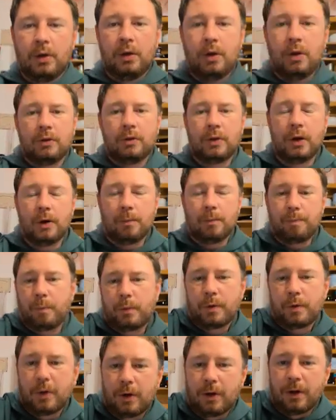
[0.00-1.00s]
So,
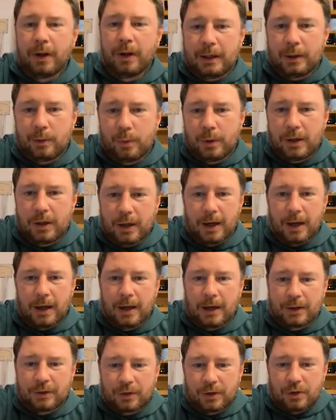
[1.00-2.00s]
liquid
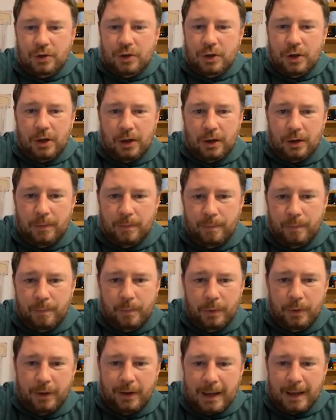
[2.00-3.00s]
oxygen.
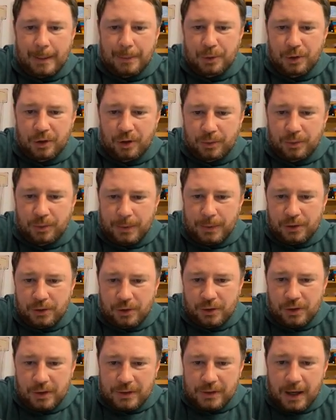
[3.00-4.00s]
The caption of this picture
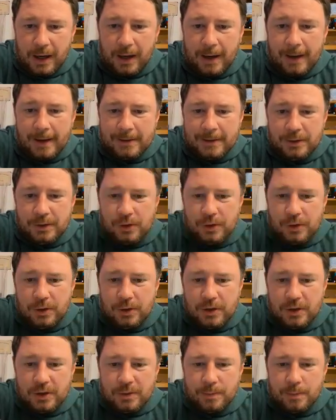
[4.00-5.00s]
says oxygen
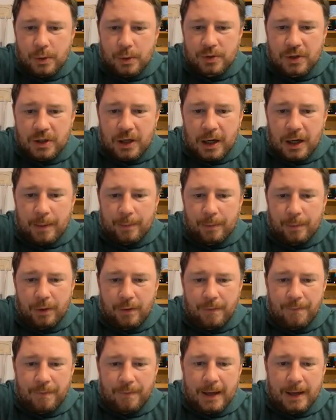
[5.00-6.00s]
is most
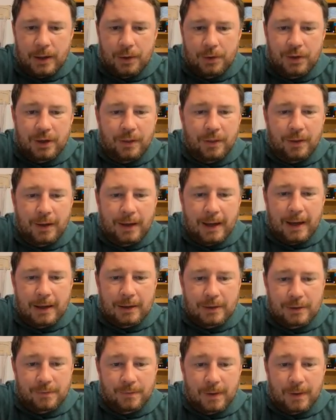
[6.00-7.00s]
commonly found in the
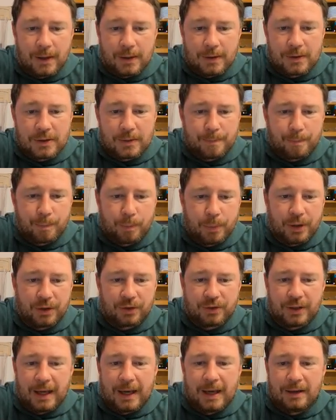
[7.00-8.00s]
gas phase, but
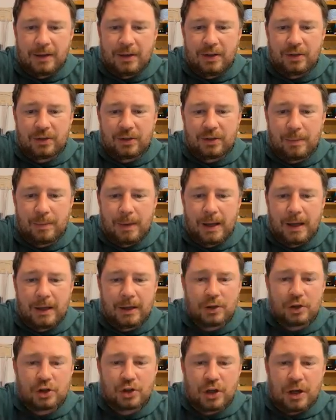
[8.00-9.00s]
scientists can make
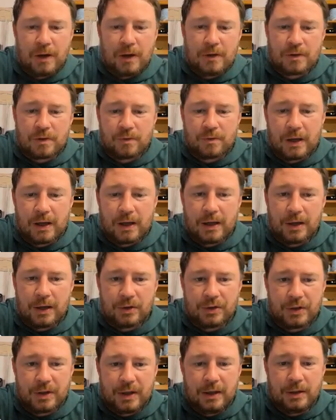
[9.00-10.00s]
it change
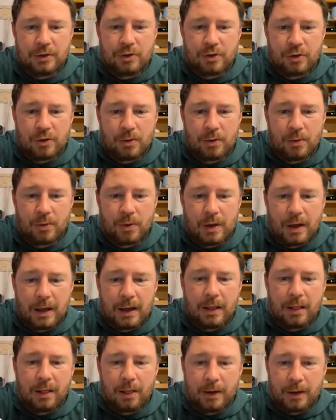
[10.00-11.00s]
phase into
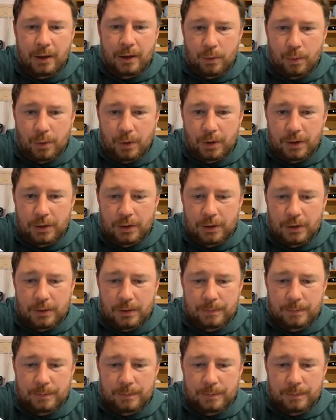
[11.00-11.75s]
a liquid.